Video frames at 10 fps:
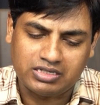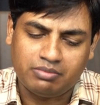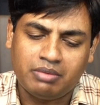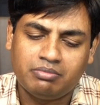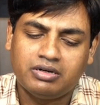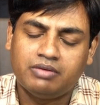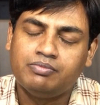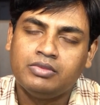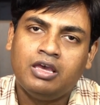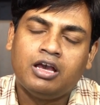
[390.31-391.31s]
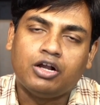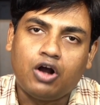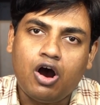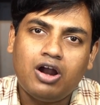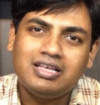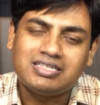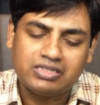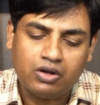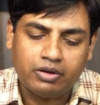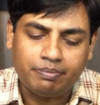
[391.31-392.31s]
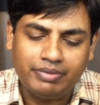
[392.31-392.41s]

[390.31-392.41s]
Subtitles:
Remember, God is not